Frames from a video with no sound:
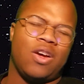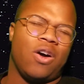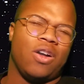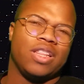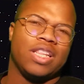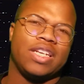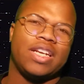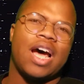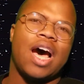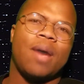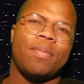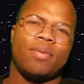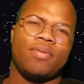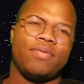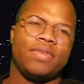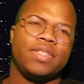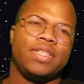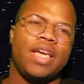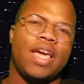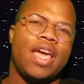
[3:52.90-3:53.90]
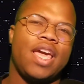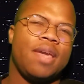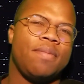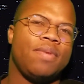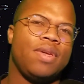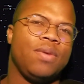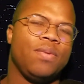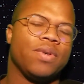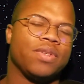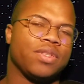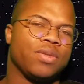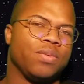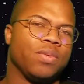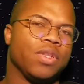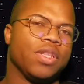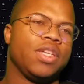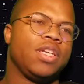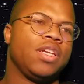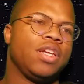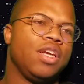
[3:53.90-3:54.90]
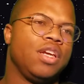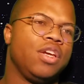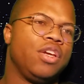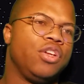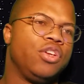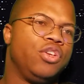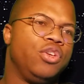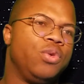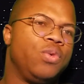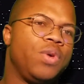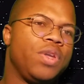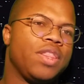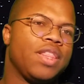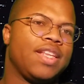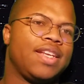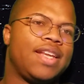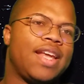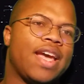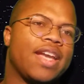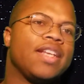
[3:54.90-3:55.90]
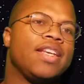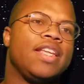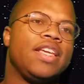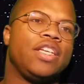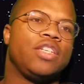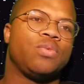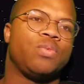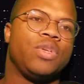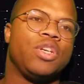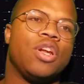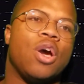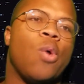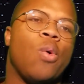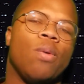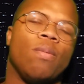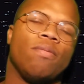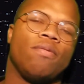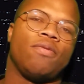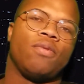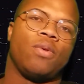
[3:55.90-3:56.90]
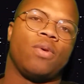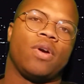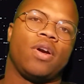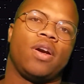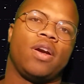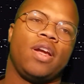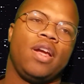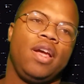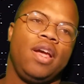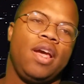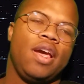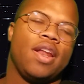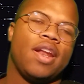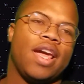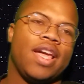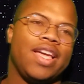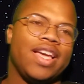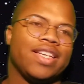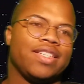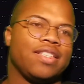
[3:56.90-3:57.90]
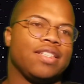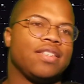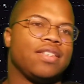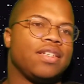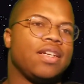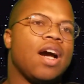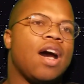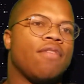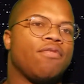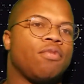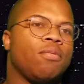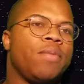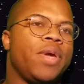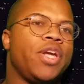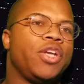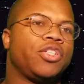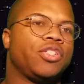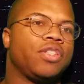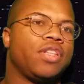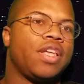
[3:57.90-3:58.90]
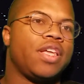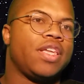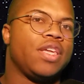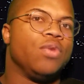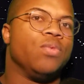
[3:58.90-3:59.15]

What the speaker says: the top of his game. He wasn't really doing the techniques we know him for. And I guess this is confirmation that he